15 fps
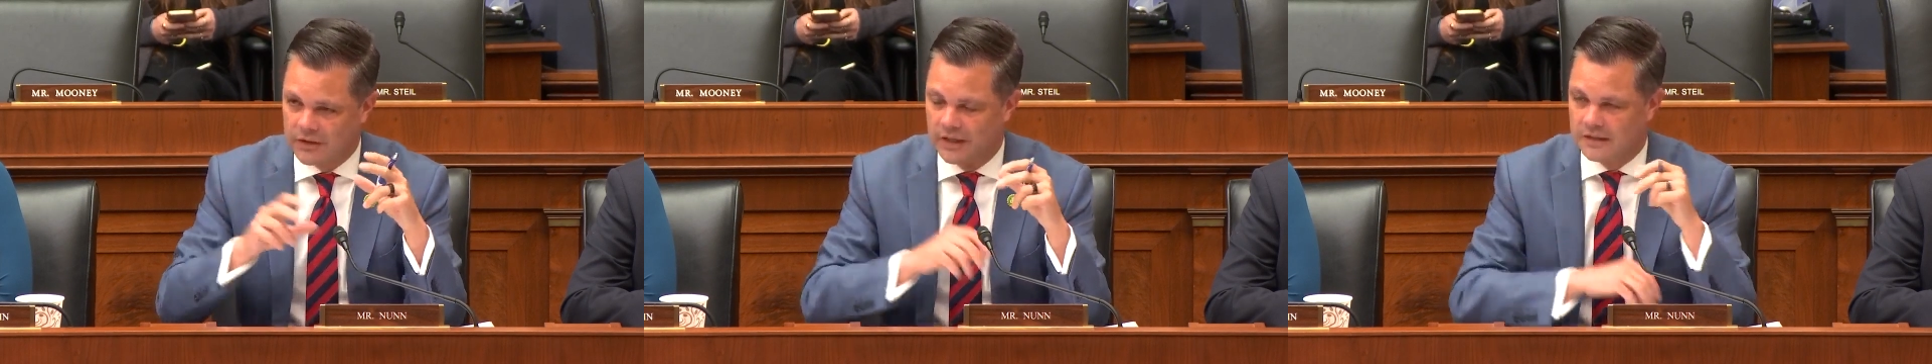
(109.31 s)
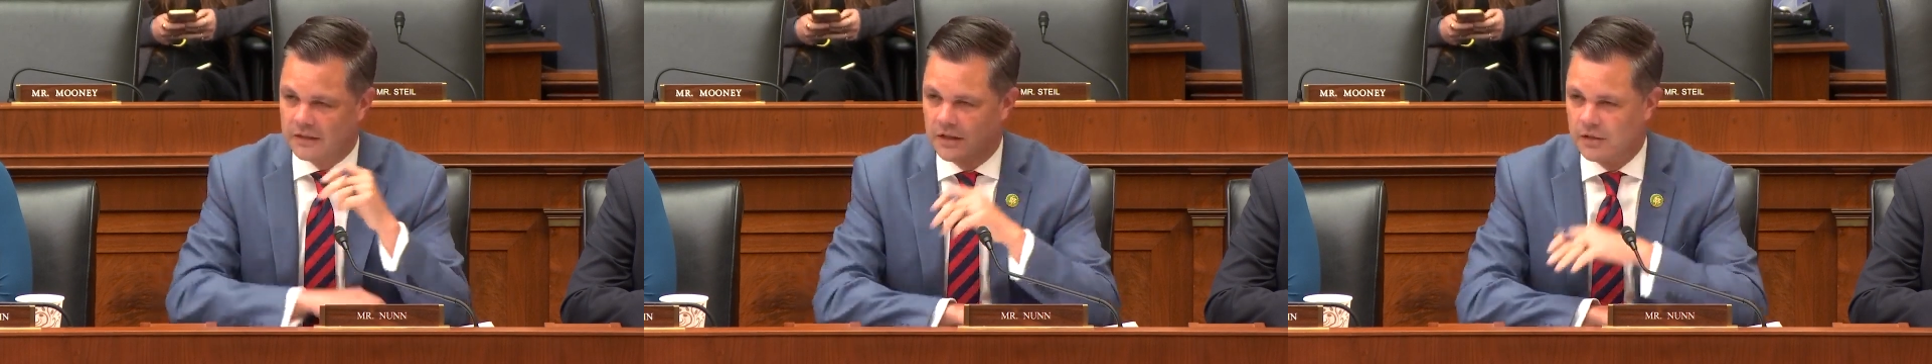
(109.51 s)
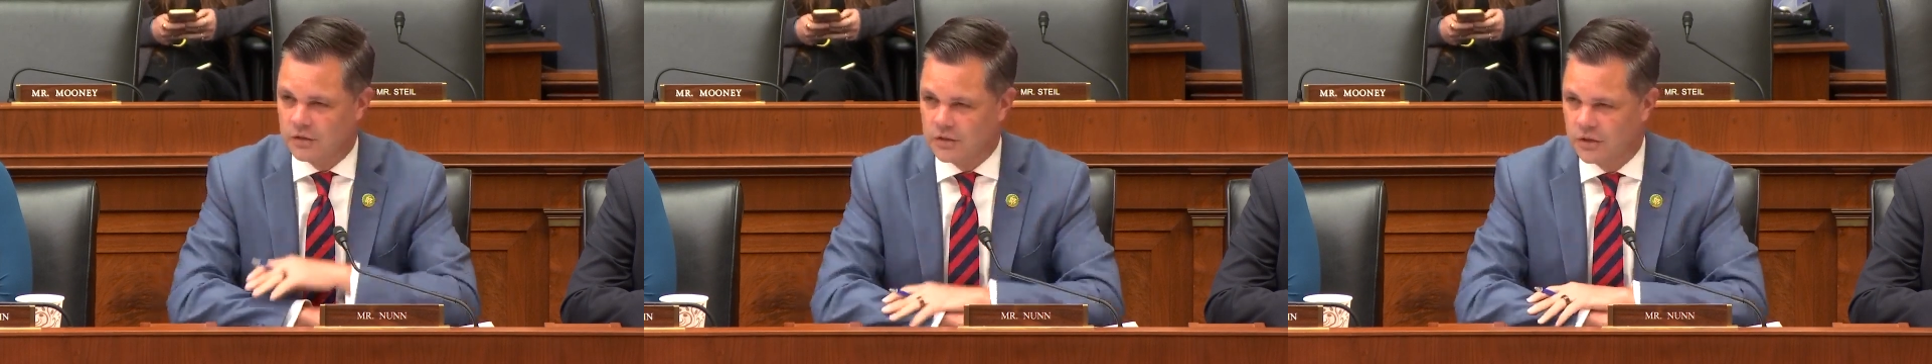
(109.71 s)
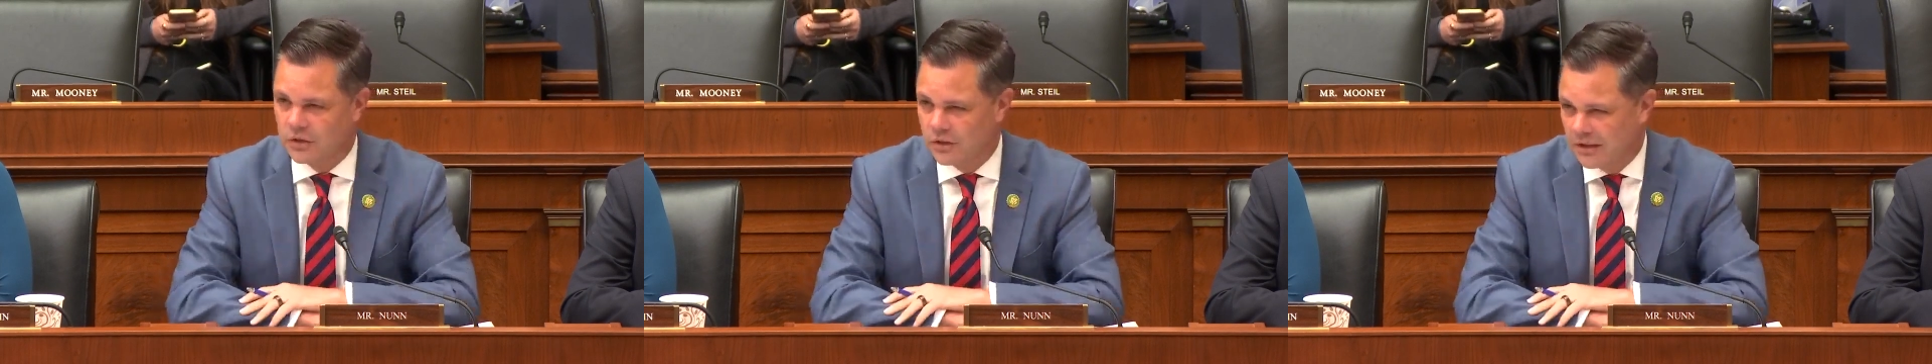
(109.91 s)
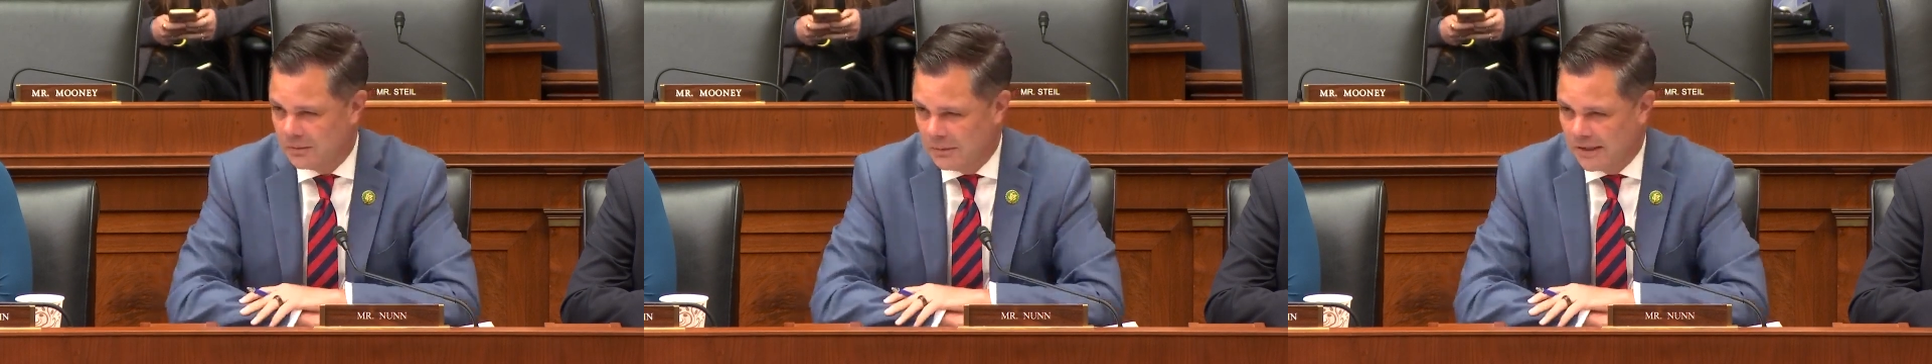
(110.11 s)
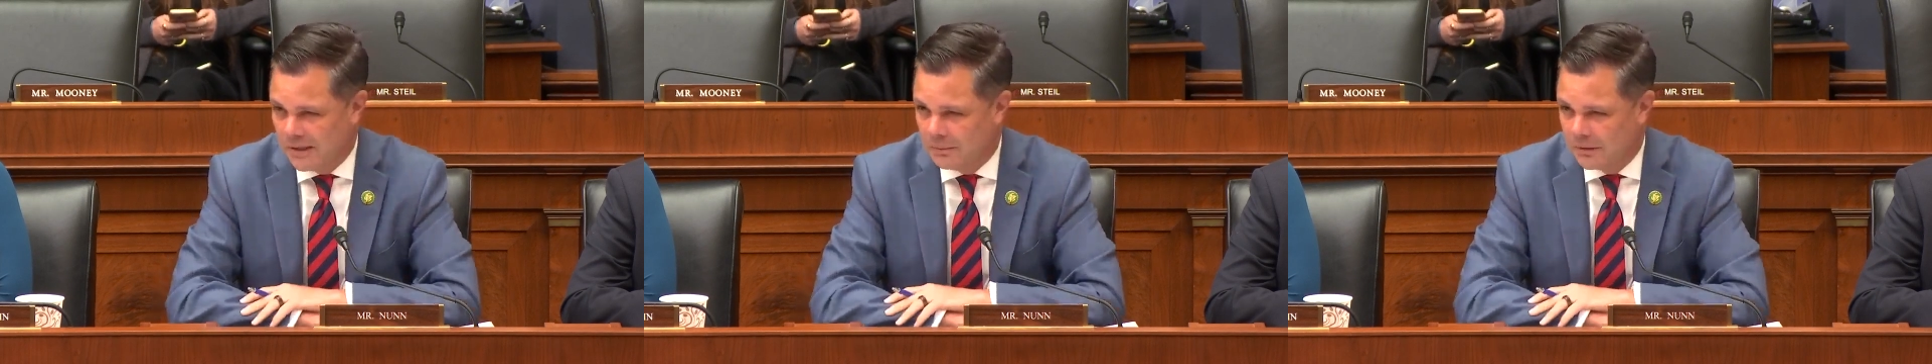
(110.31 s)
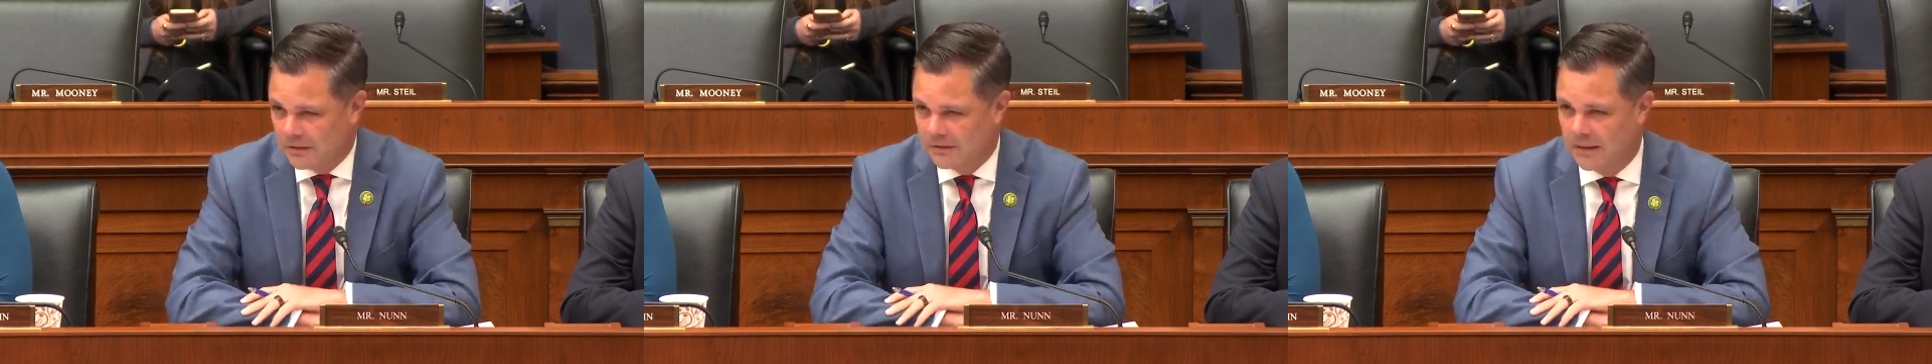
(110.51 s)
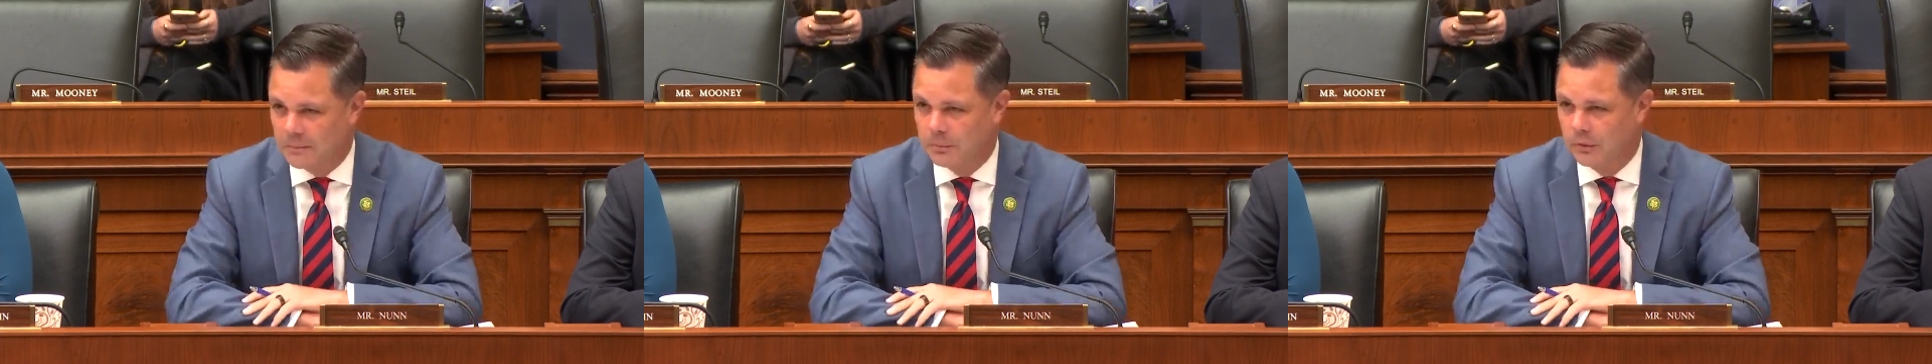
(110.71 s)
technology? Could you give me a couple
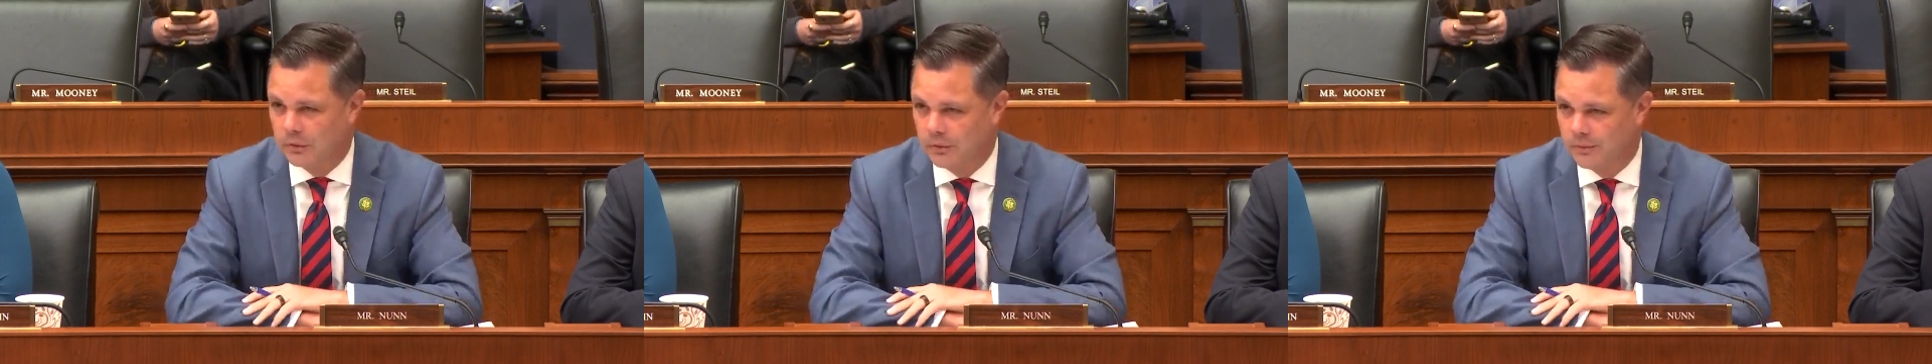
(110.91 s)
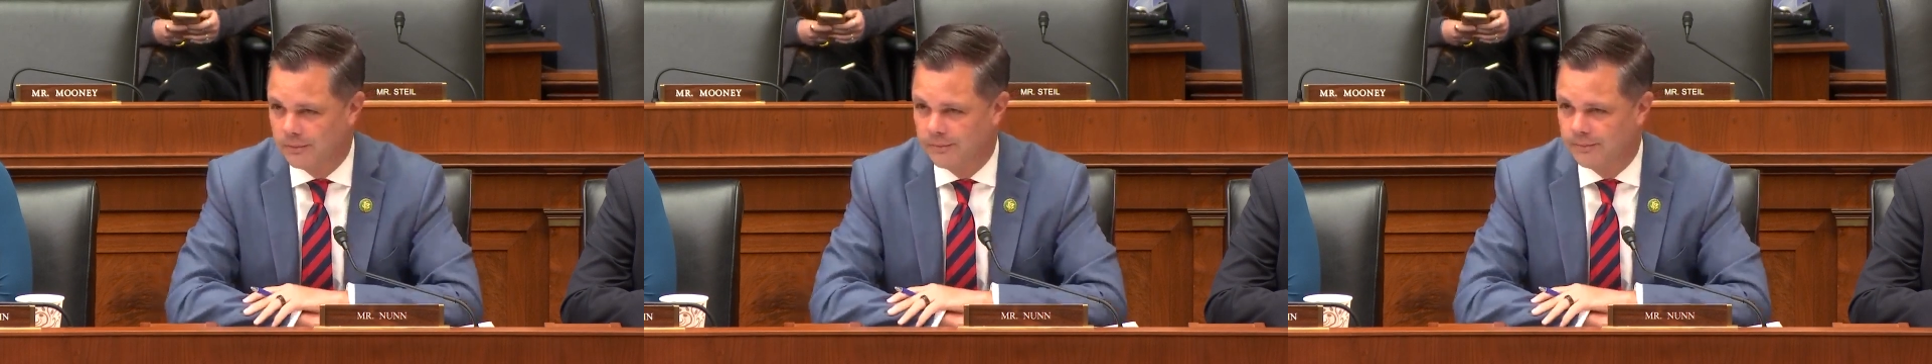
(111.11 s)
examples?